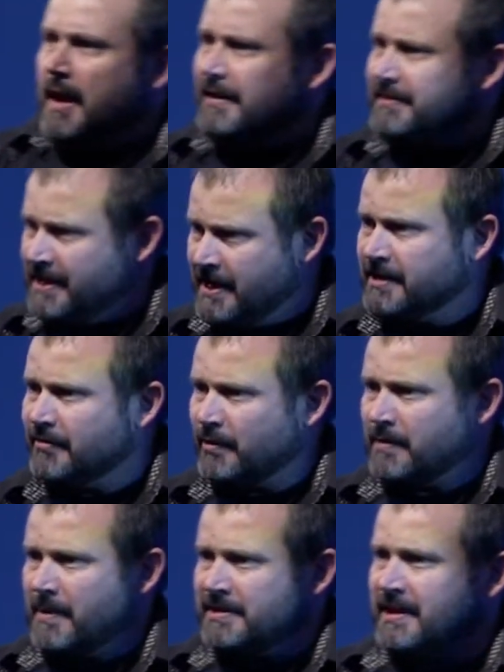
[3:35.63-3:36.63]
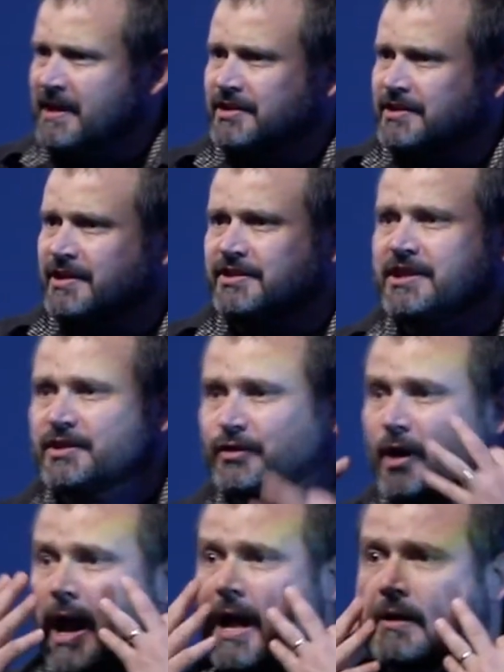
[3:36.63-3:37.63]
at the end of one of my sessions, and she's
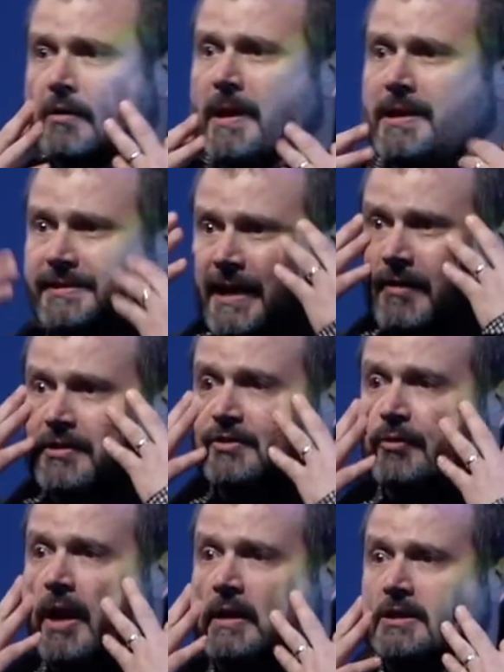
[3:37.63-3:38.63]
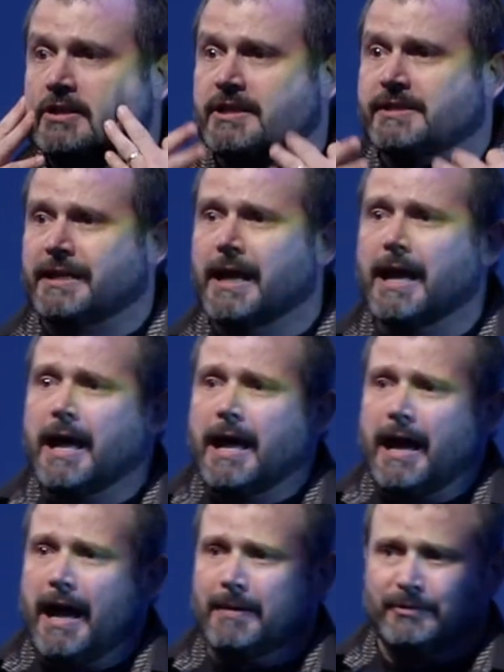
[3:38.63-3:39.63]
crying. Her mascara's running. She said,
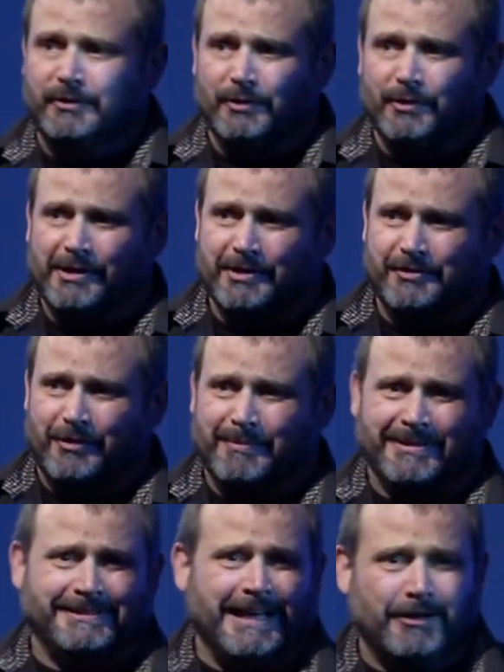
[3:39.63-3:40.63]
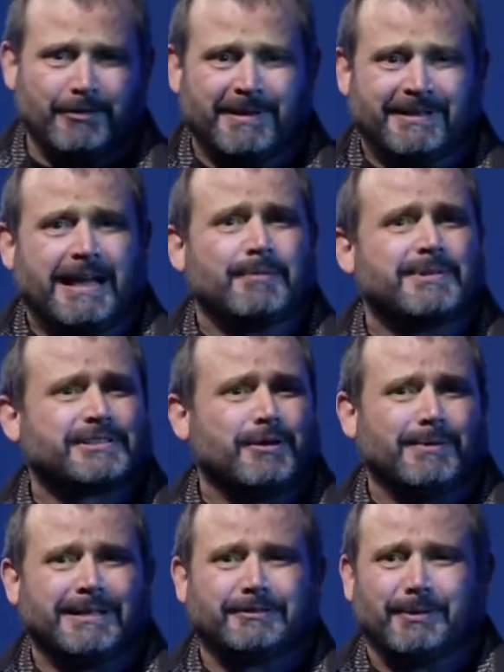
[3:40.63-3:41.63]
I'm 2 years from retirement. I was
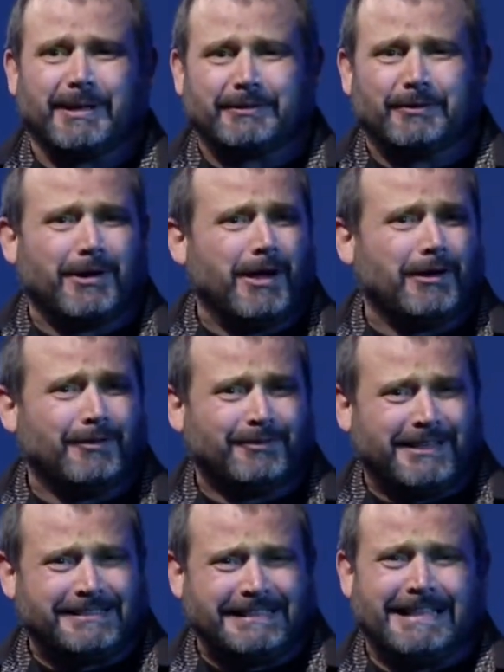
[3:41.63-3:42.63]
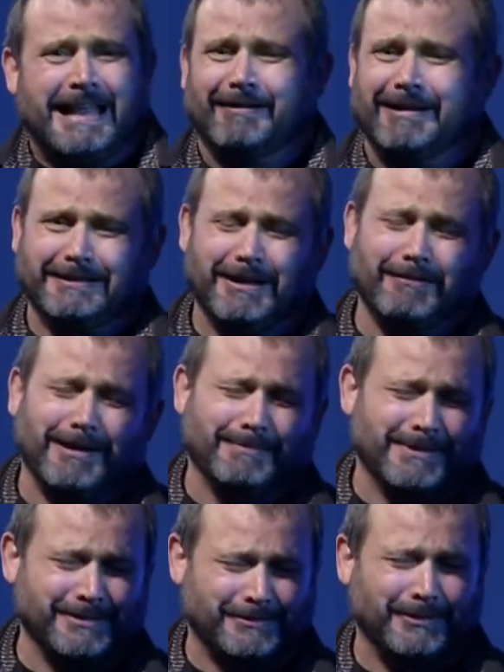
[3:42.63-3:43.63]
going to ignore all of this, and now I know I
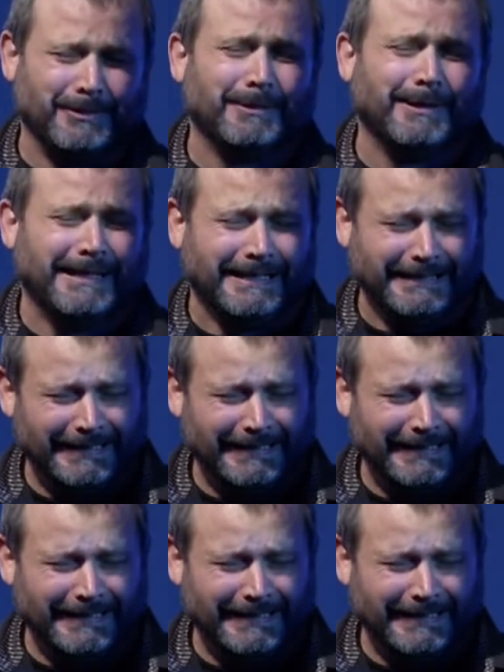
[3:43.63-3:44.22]
must do it.